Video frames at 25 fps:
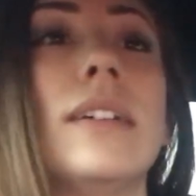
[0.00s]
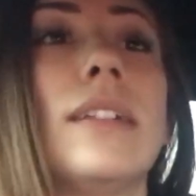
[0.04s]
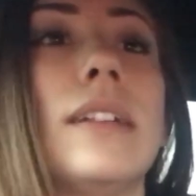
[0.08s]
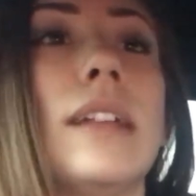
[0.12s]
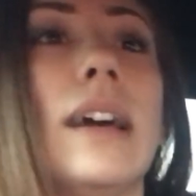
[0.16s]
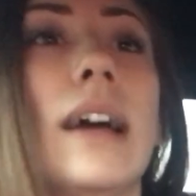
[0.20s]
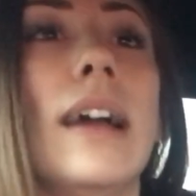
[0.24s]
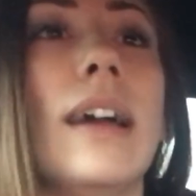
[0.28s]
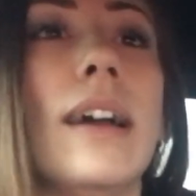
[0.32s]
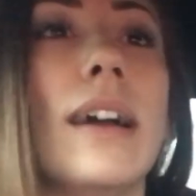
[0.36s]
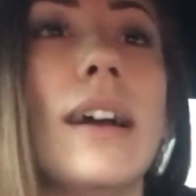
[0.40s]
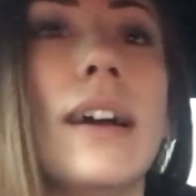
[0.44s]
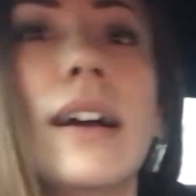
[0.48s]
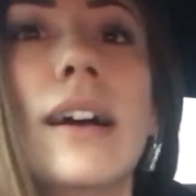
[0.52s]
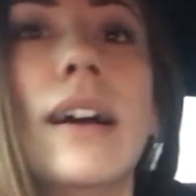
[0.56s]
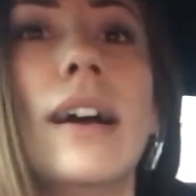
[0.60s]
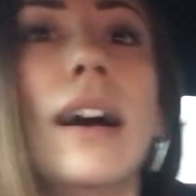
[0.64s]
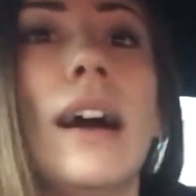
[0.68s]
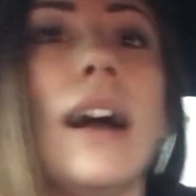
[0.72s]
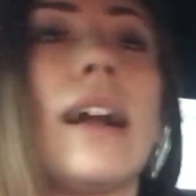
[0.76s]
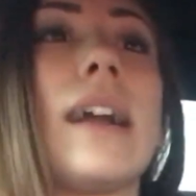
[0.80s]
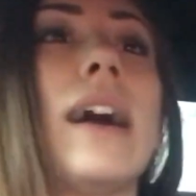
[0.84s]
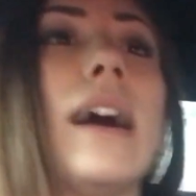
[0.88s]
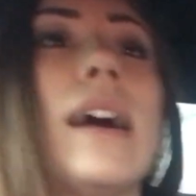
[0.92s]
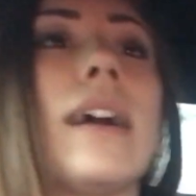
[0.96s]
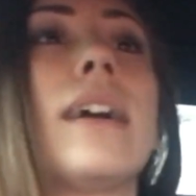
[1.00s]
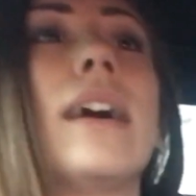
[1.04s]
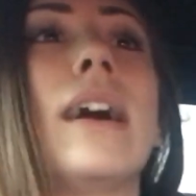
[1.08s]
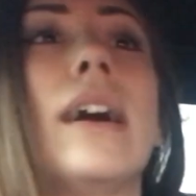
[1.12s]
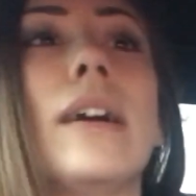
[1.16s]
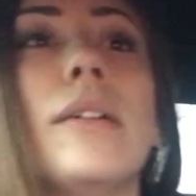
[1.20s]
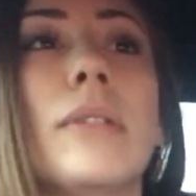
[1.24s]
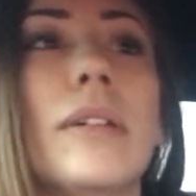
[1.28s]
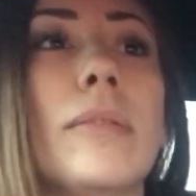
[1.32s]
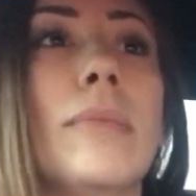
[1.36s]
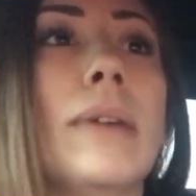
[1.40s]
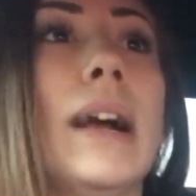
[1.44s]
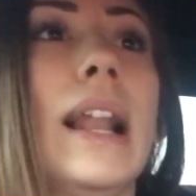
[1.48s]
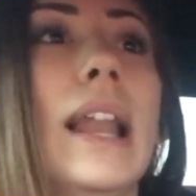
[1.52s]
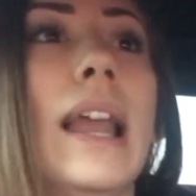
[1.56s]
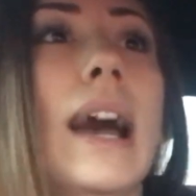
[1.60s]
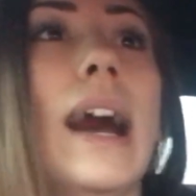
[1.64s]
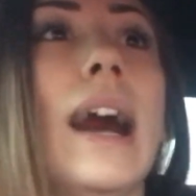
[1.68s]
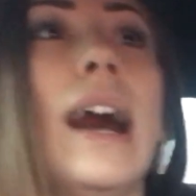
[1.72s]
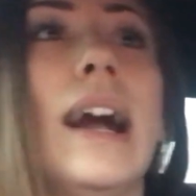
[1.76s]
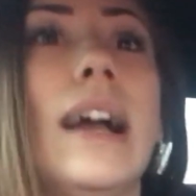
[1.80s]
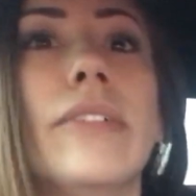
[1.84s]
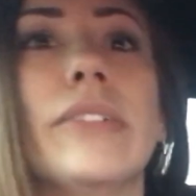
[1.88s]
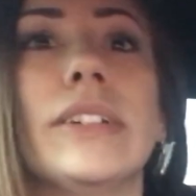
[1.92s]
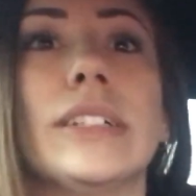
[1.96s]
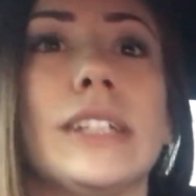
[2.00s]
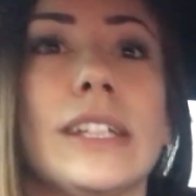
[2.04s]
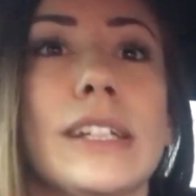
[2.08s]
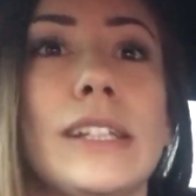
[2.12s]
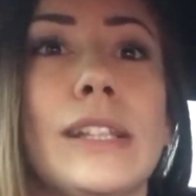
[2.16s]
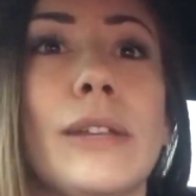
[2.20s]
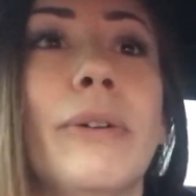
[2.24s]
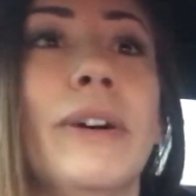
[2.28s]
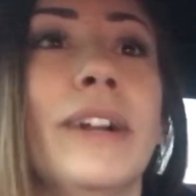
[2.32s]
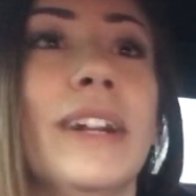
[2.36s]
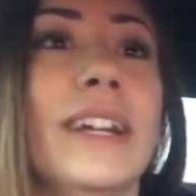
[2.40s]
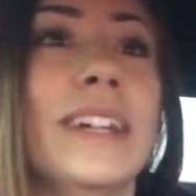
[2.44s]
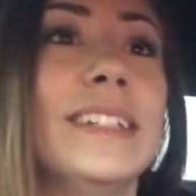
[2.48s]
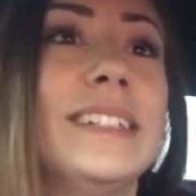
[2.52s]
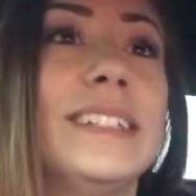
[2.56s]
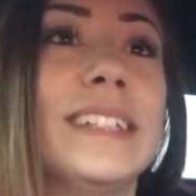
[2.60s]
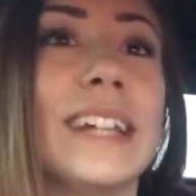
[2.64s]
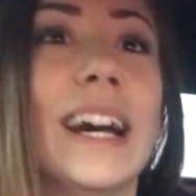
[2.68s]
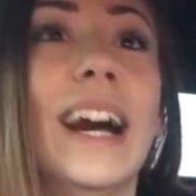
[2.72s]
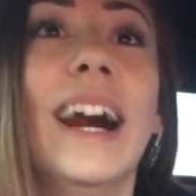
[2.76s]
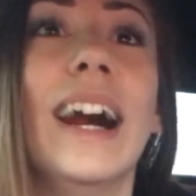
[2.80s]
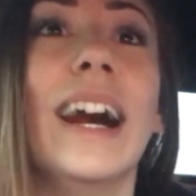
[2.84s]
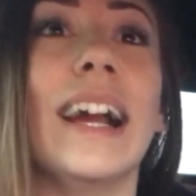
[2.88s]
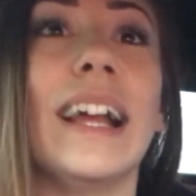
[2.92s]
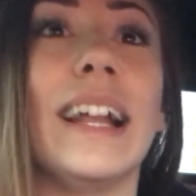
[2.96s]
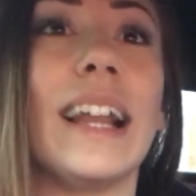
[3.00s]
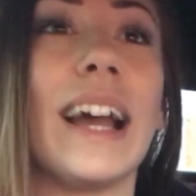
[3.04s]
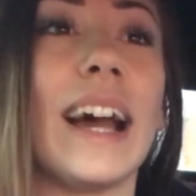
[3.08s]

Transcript: Like, I can't go with my life, I just want to die.